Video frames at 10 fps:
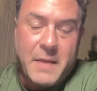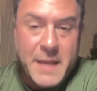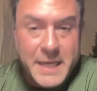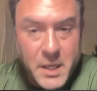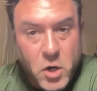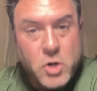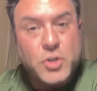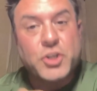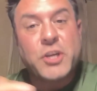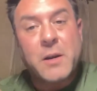they can earn
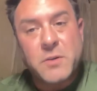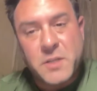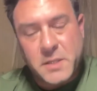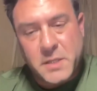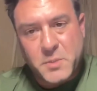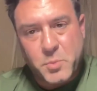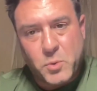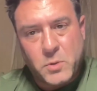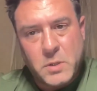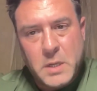shares in this
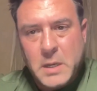pool.